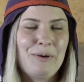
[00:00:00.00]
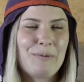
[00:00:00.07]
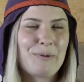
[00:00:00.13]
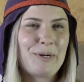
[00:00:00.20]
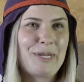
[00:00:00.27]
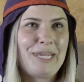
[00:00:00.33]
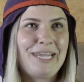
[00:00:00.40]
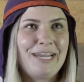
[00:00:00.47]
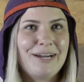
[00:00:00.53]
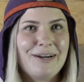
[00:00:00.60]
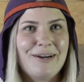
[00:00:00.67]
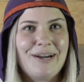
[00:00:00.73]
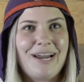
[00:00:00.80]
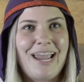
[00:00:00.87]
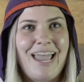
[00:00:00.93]
We're
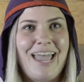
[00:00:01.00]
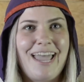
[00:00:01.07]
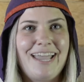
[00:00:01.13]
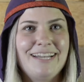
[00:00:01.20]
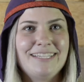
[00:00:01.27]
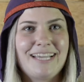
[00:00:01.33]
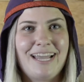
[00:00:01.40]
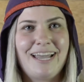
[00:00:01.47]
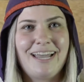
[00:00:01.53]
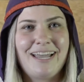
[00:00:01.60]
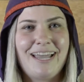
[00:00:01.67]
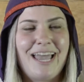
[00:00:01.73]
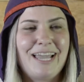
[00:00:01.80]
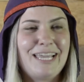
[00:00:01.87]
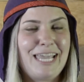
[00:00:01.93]
here at
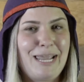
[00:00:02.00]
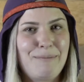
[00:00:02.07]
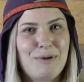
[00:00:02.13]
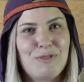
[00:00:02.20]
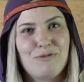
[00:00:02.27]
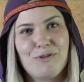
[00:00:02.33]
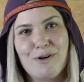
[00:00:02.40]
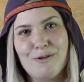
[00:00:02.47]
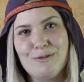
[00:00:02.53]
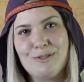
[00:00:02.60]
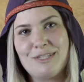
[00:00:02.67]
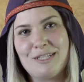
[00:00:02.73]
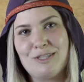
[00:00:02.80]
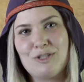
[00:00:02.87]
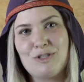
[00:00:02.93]
uh, a Game of Thrones and